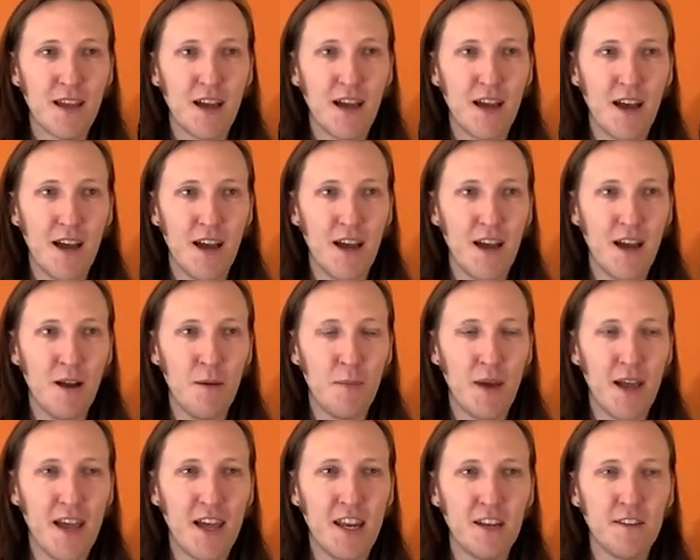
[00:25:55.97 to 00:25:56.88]

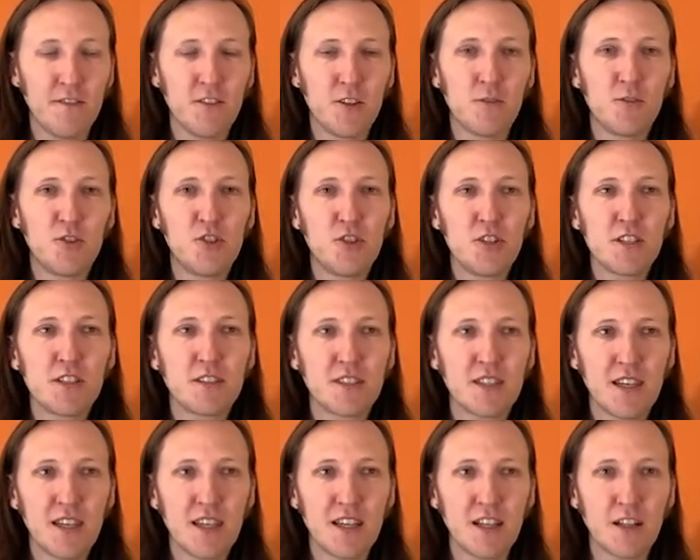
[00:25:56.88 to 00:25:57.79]
And if you
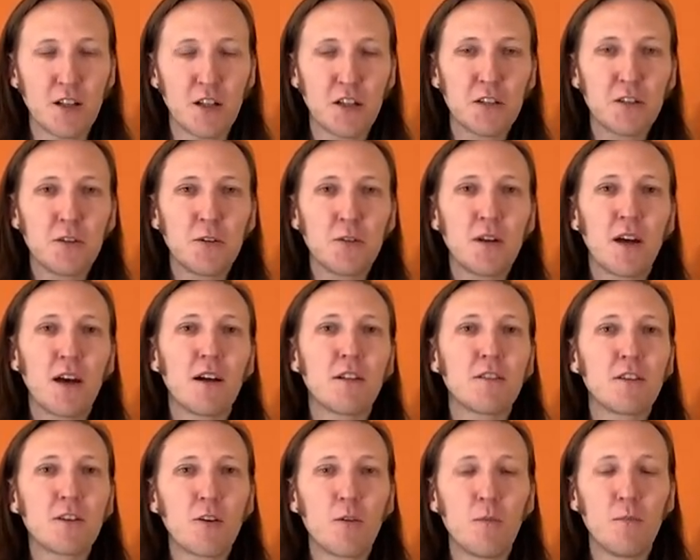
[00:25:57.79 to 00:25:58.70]
just include a
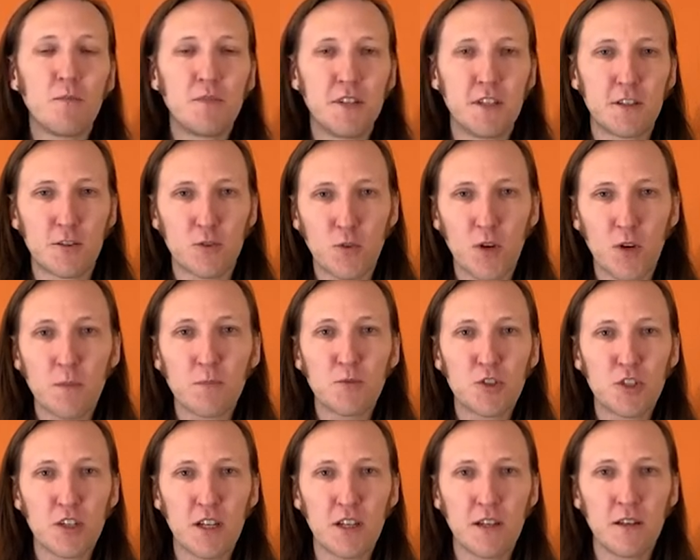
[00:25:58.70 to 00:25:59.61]
little
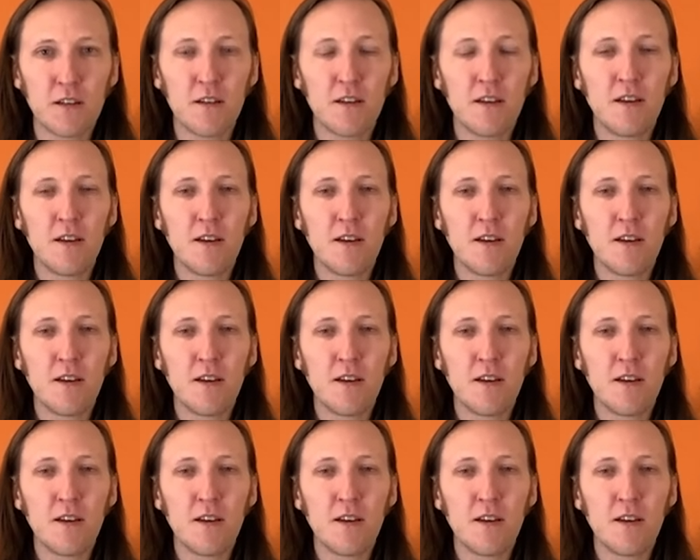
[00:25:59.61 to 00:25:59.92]
description